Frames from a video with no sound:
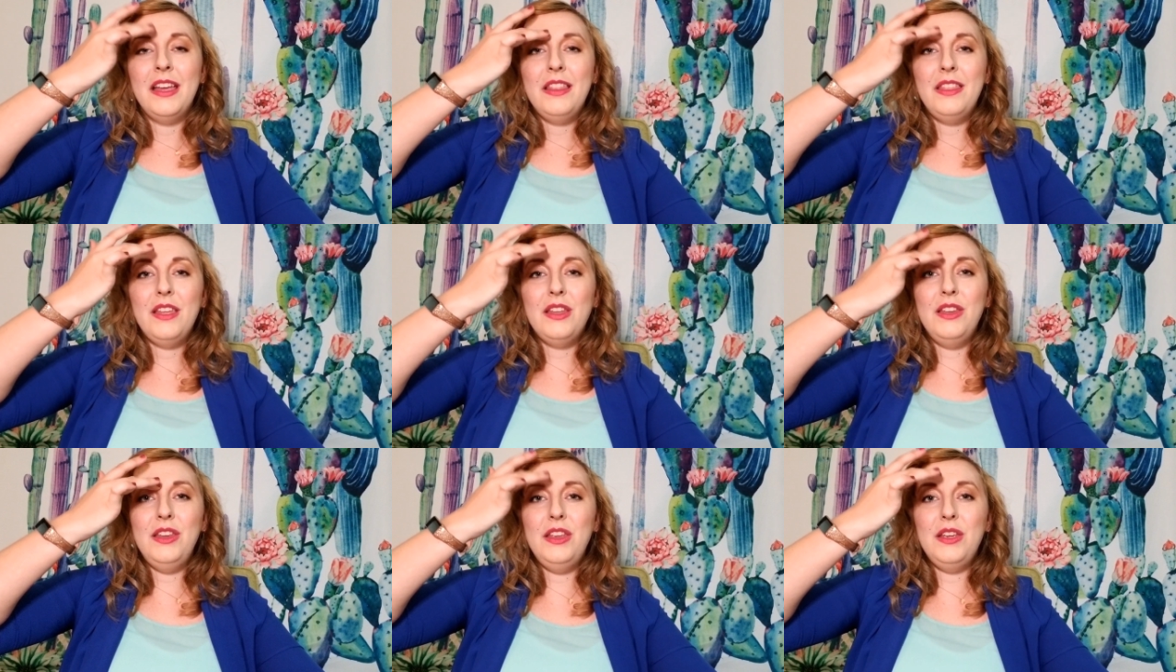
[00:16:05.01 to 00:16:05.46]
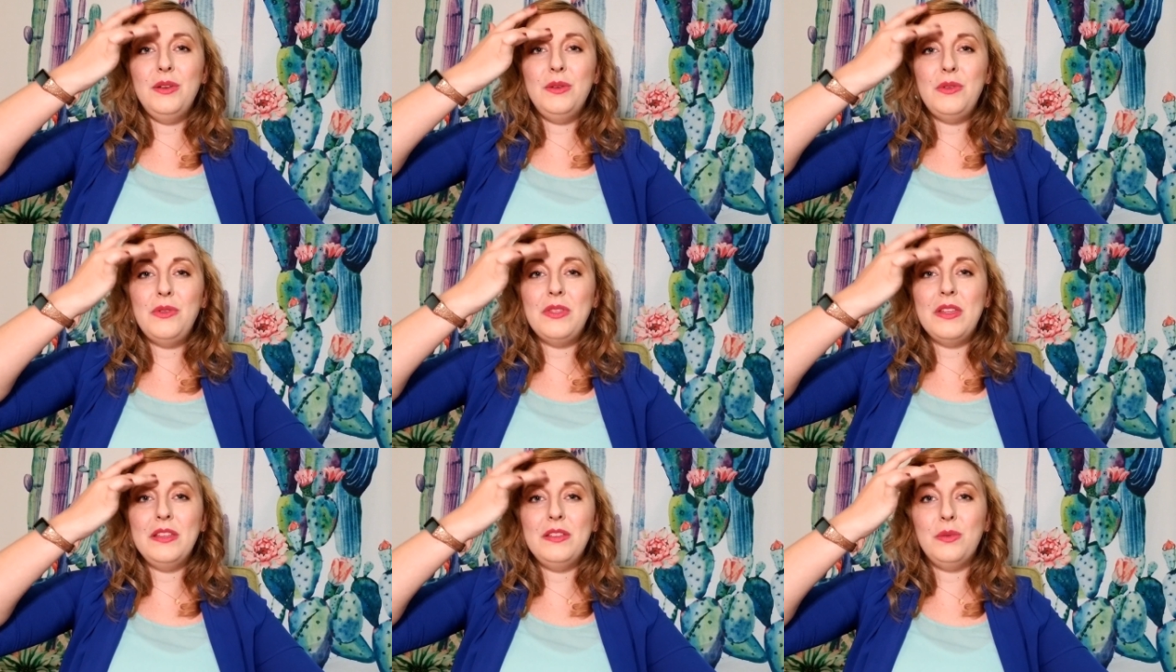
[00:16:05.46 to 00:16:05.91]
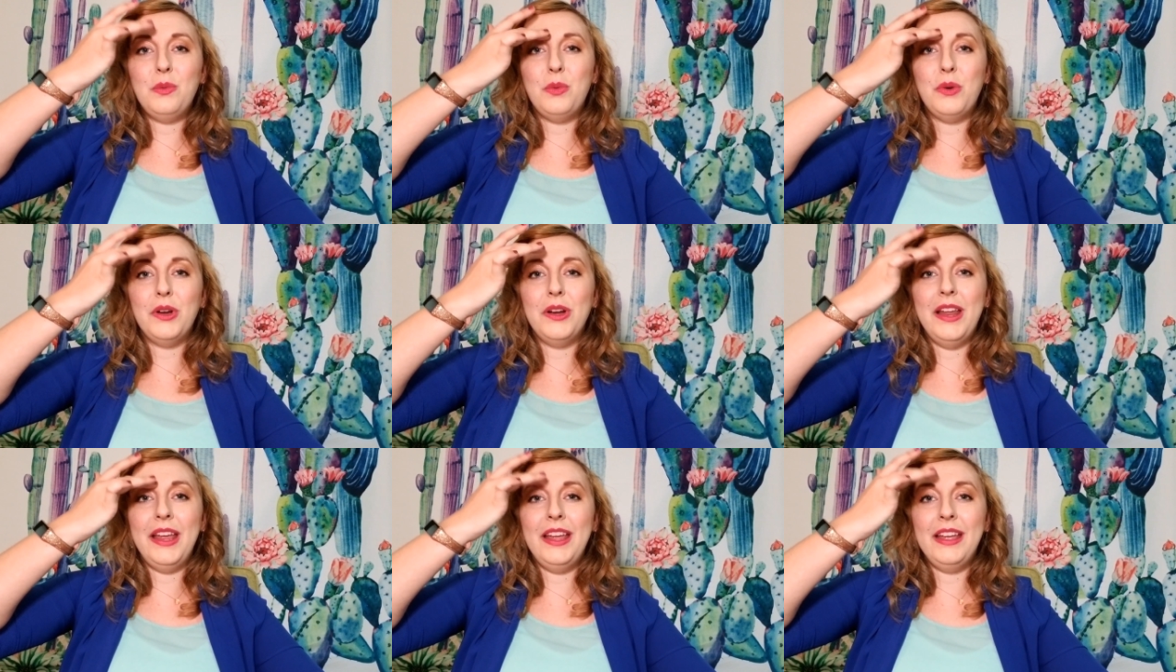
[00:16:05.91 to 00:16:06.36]
then use this
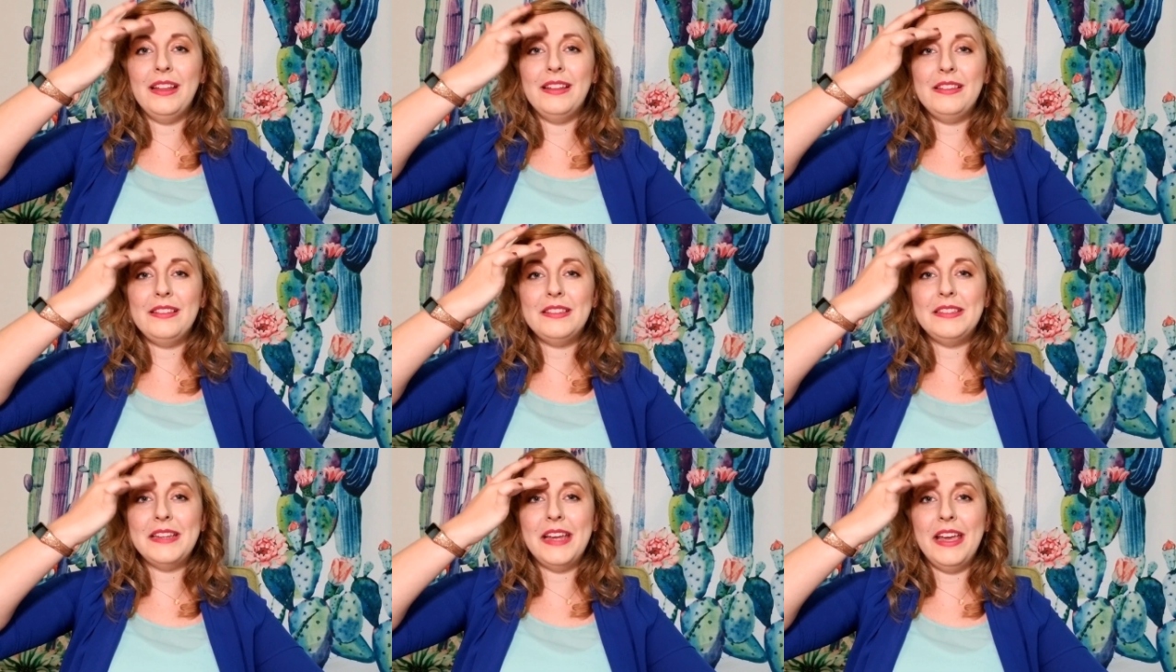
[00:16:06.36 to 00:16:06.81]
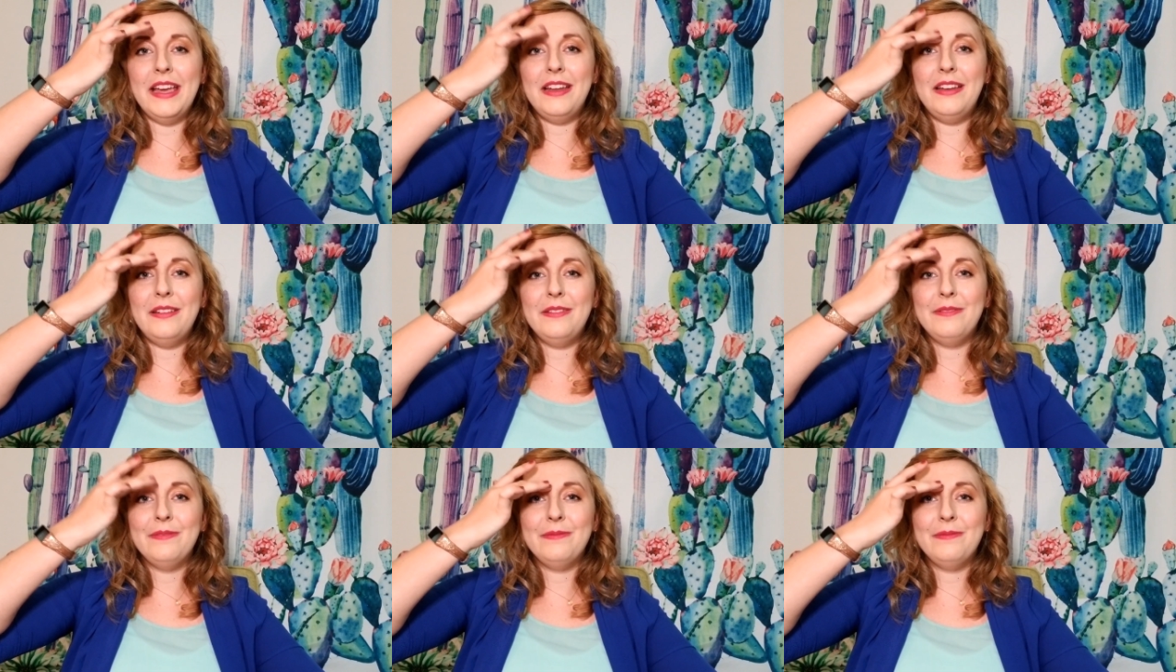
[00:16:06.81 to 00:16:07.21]
wording instead.